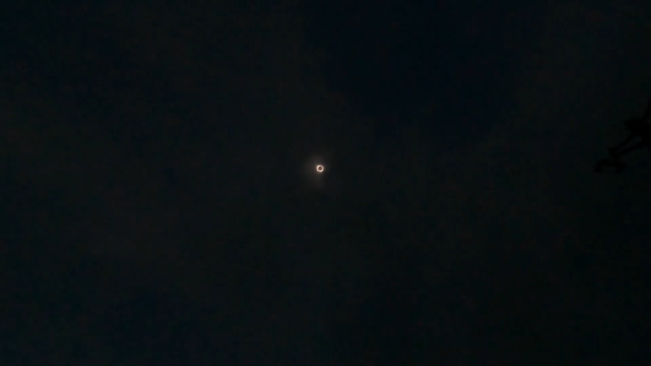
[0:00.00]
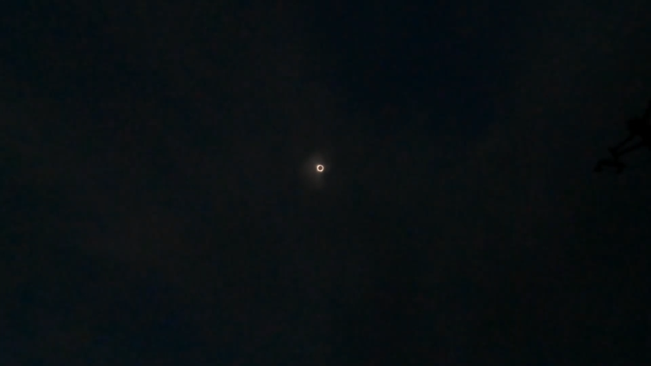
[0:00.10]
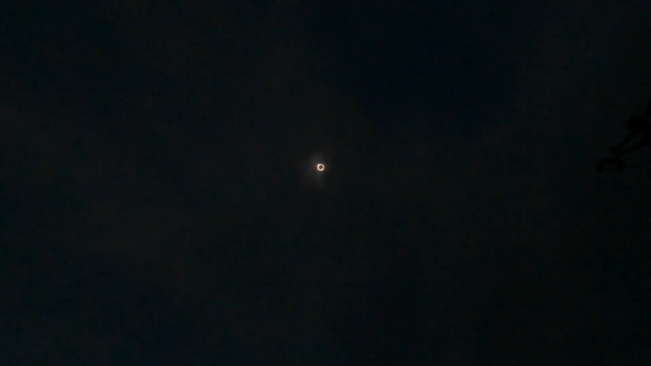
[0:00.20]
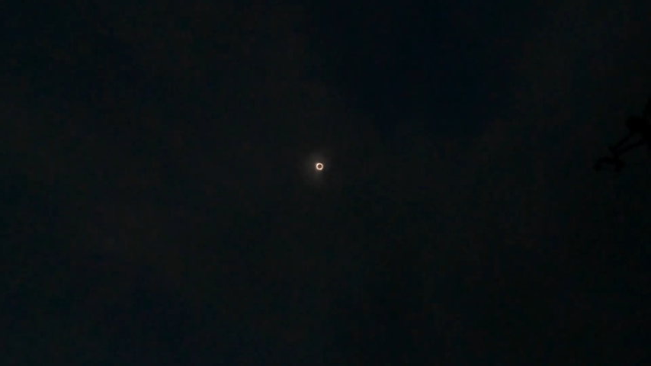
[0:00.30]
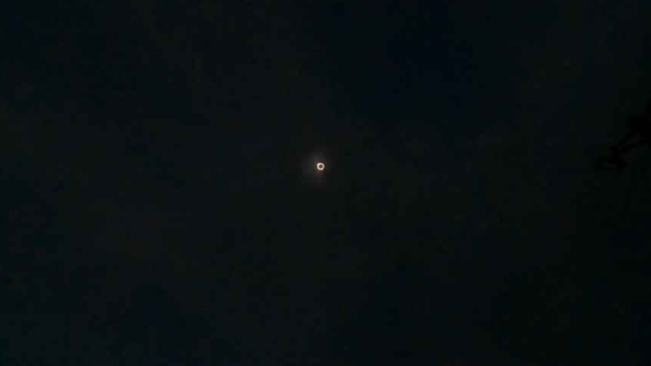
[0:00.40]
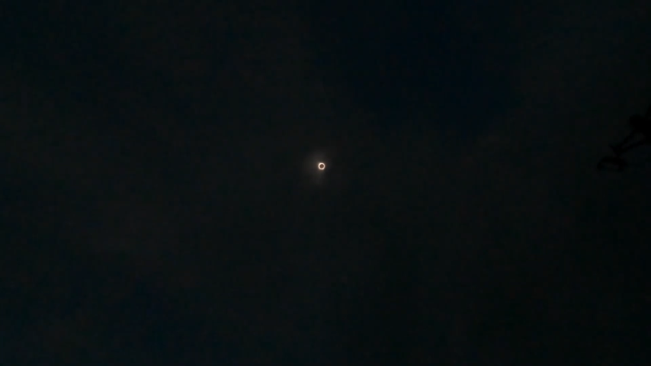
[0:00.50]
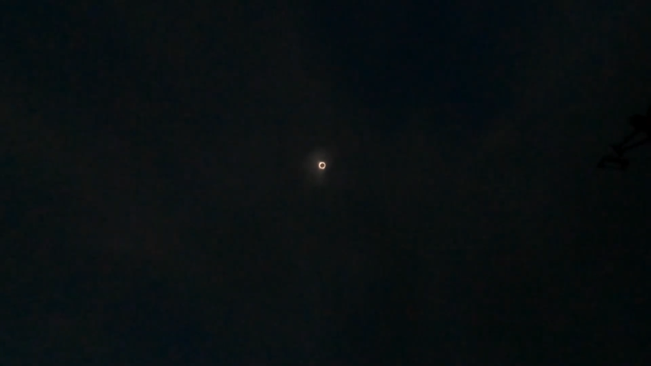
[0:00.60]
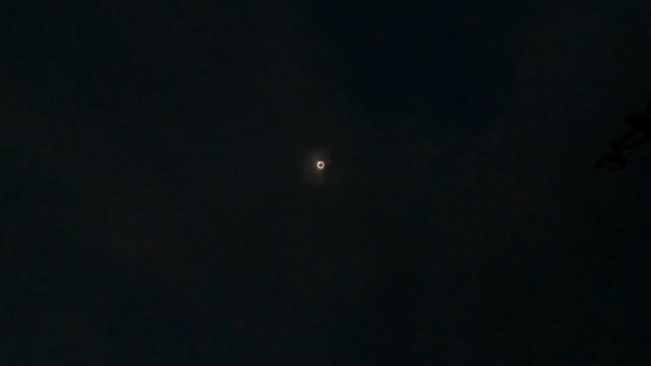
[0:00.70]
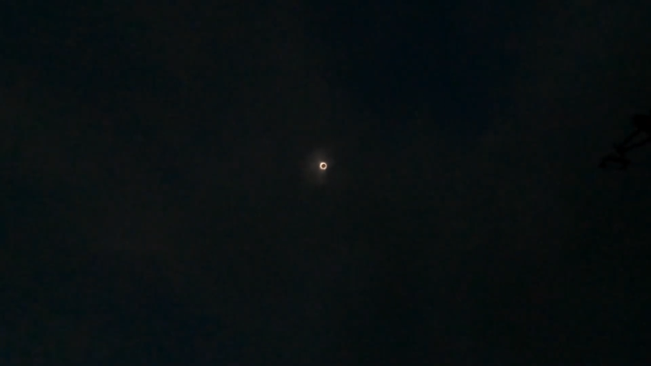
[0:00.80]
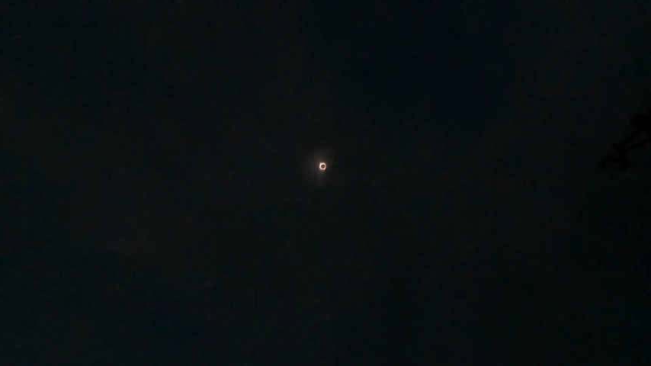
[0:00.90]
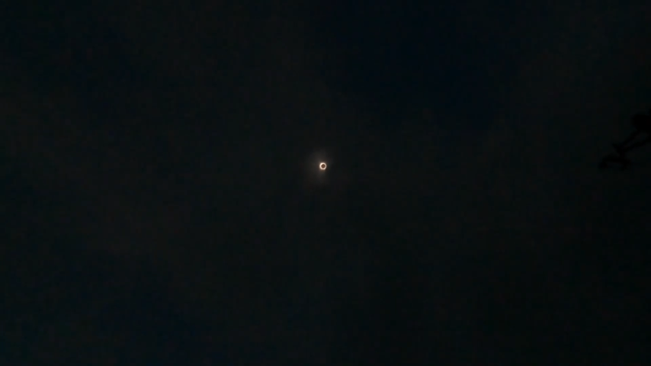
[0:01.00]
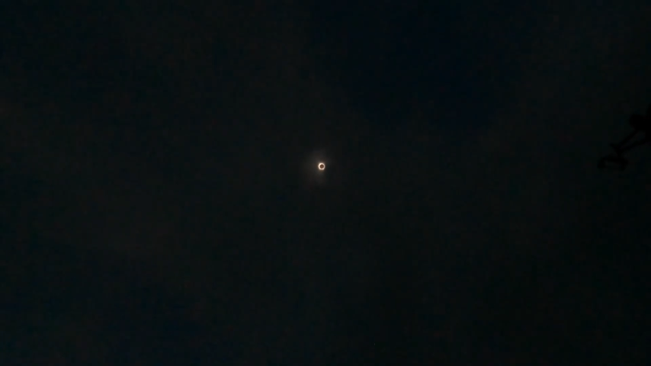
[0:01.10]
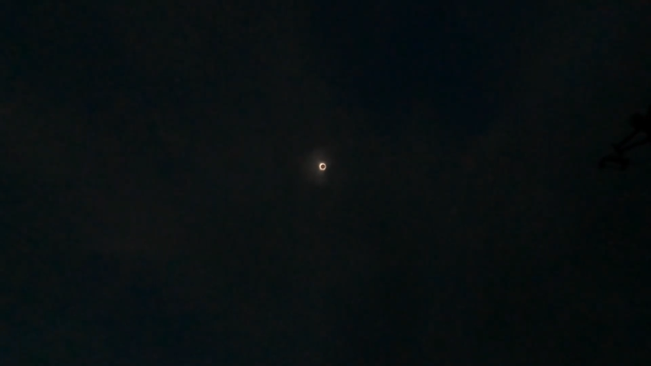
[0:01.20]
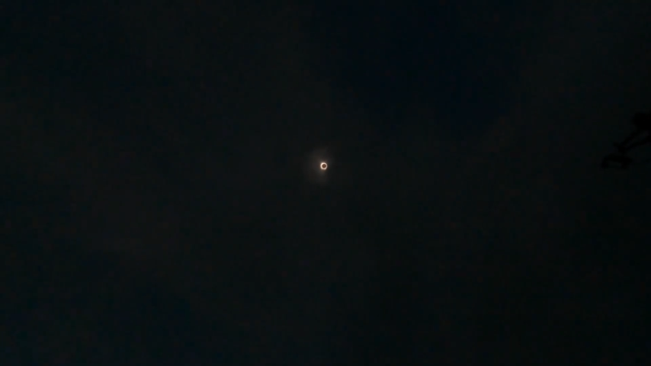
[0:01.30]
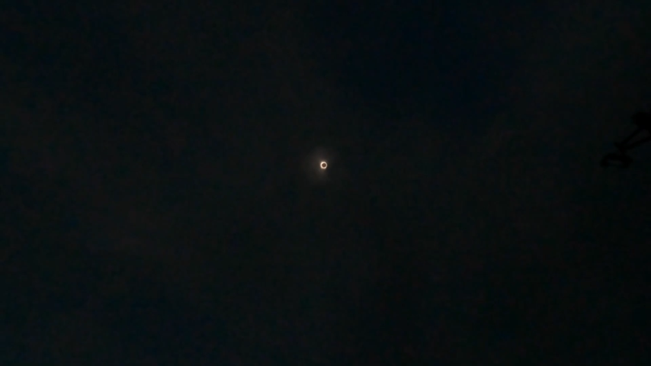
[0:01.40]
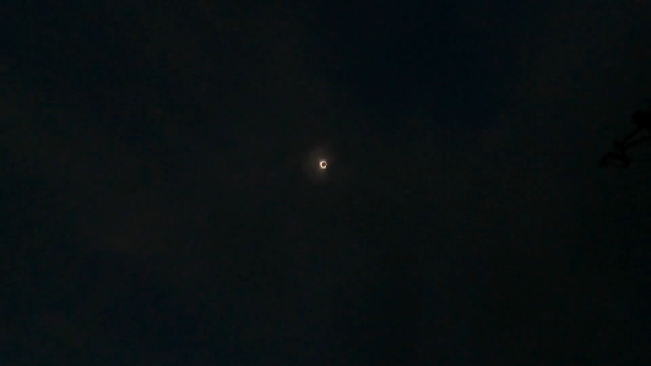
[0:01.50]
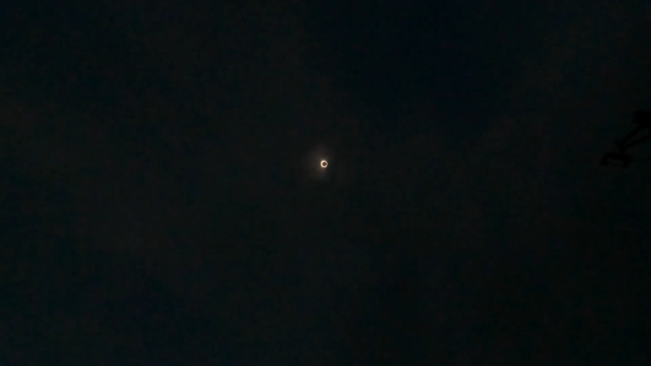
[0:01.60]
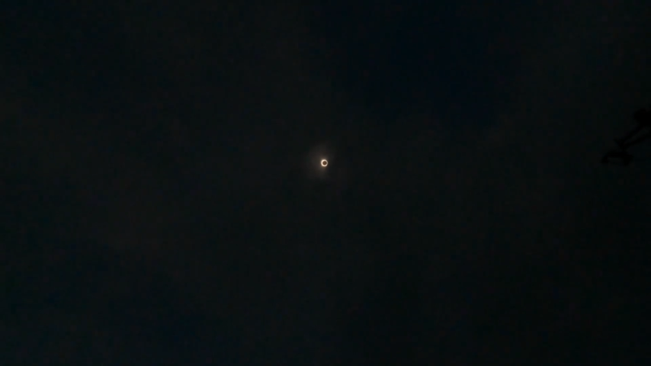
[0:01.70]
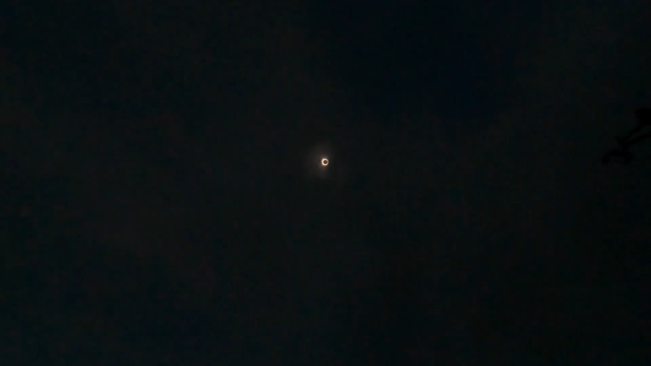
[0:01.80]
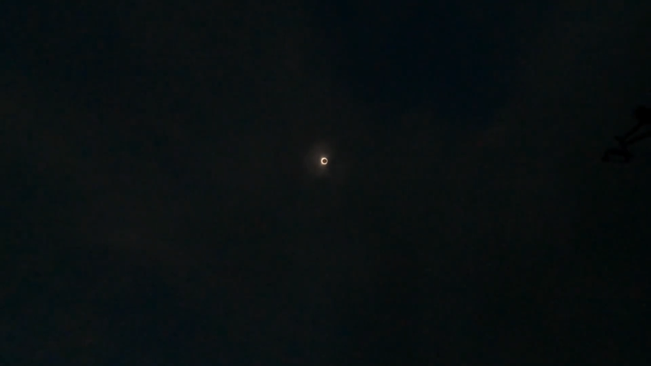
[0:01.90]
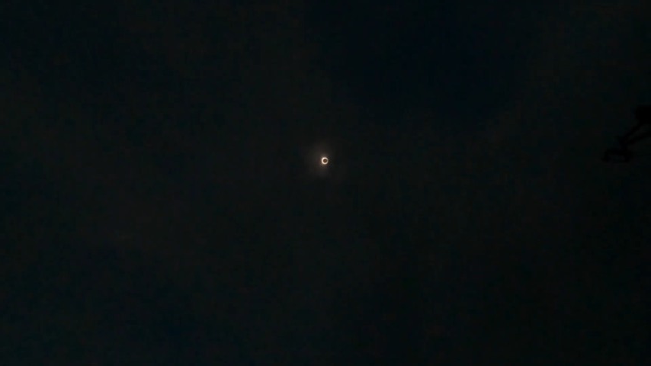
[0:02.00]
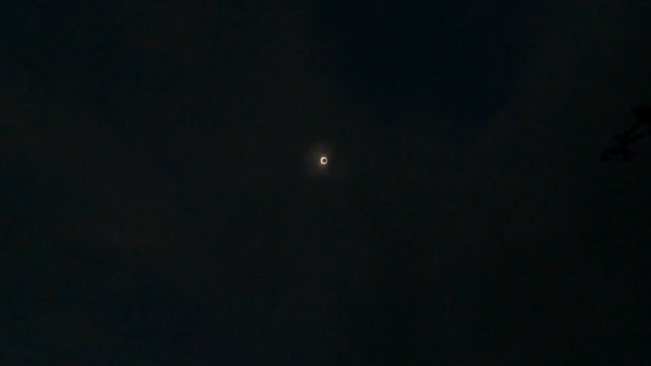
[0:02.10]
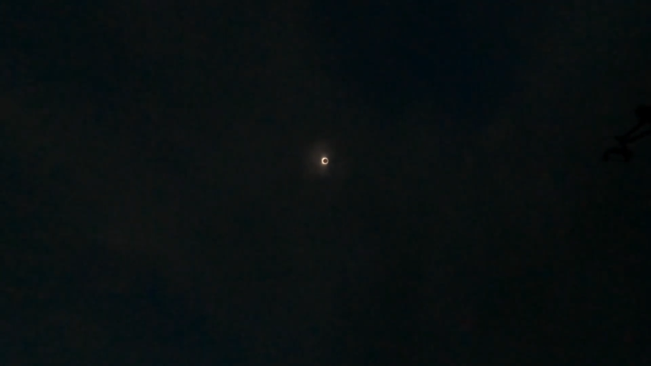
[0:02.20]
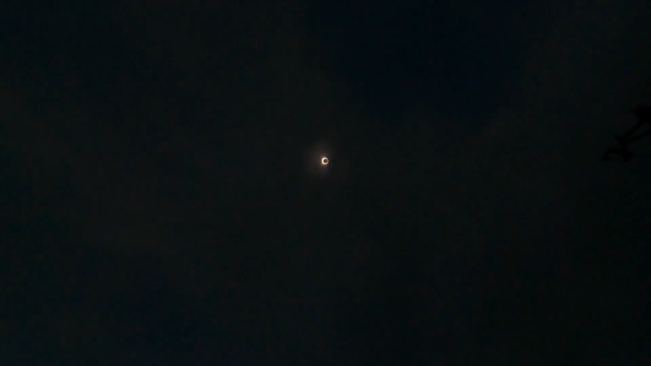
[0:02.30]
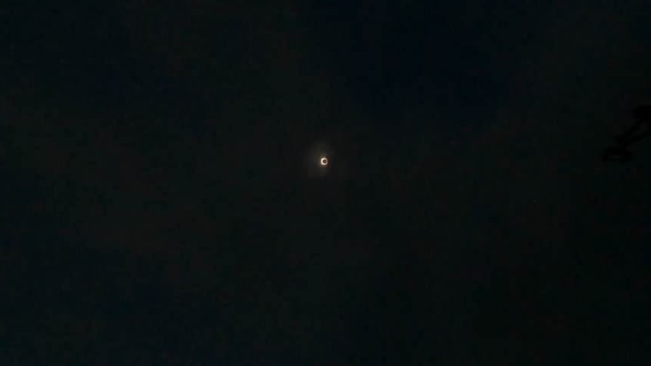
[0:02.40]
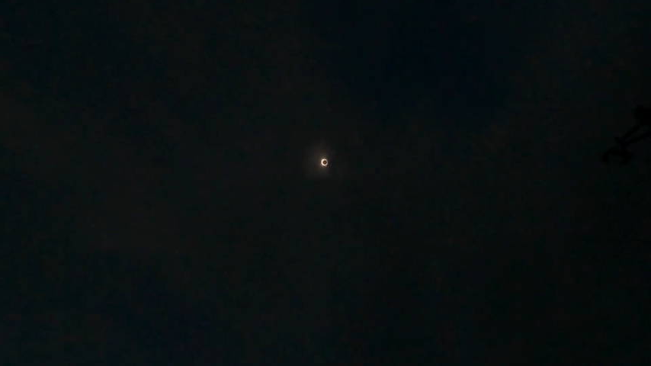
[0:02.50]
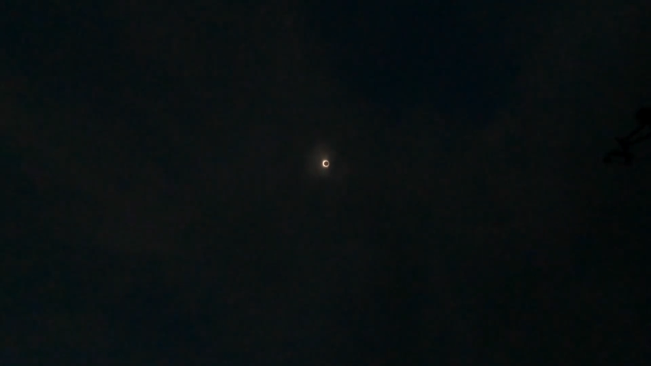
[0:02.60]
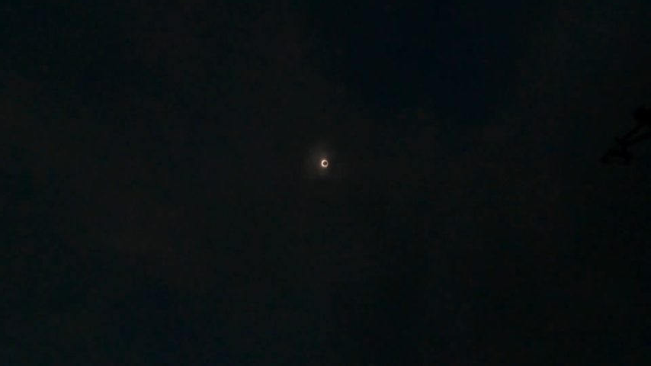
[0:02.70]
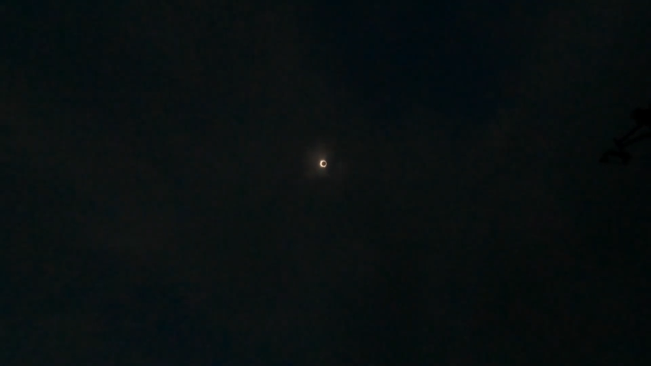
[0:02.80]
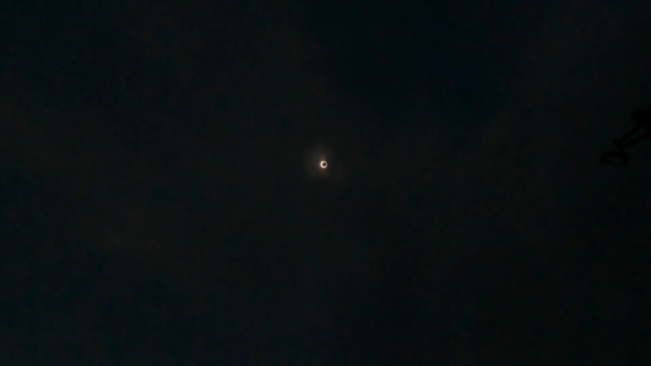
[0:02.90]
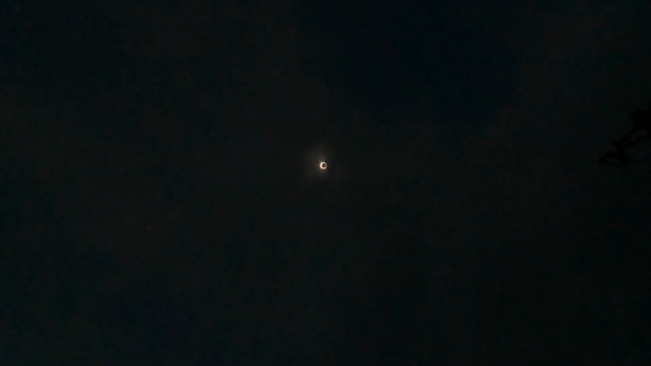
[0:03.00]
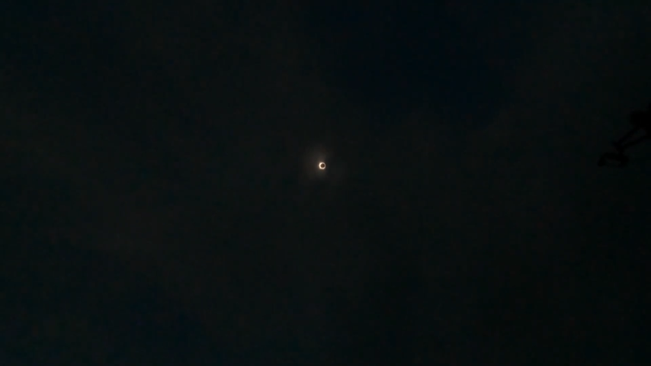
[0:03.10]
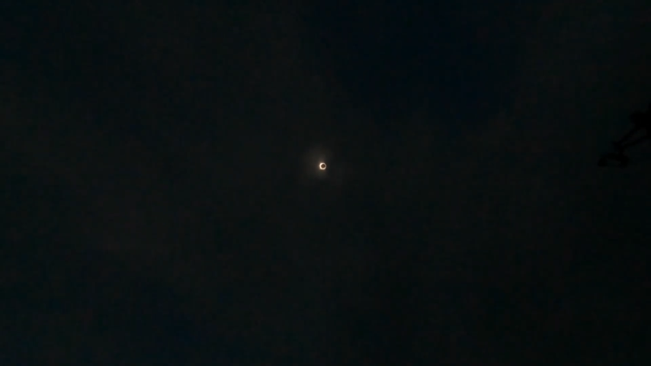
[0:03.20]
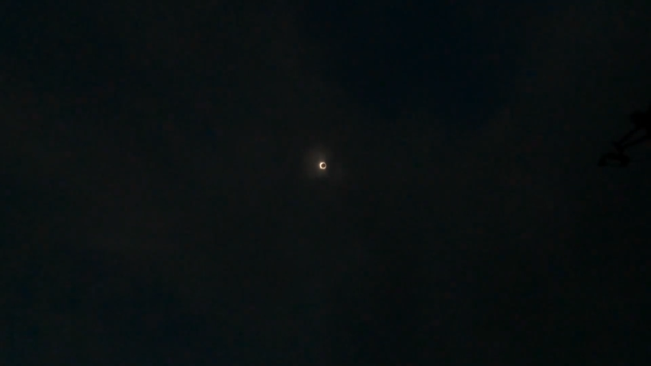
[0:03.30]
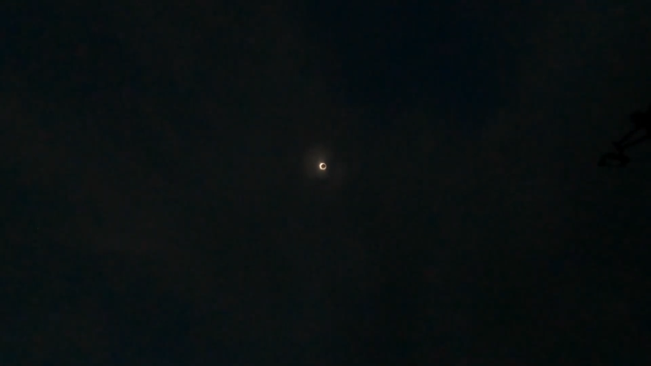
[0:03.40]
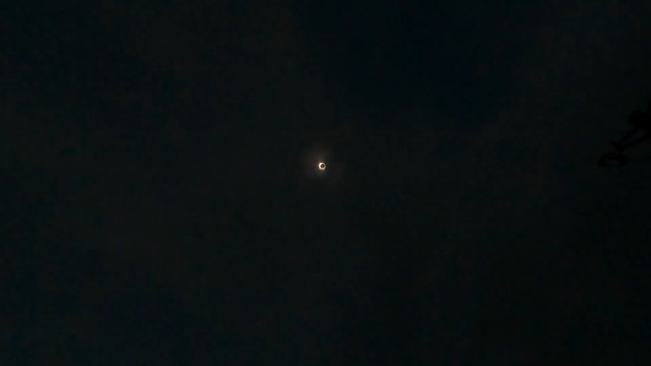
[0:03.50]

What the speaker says: [unreadable: no face in view]